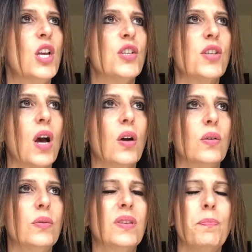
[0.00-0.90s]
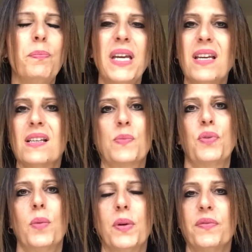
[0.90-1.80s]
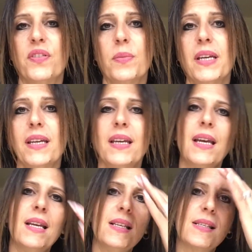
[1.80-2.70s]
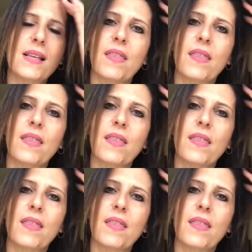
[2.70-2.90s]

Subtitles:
So the biggest problem for me is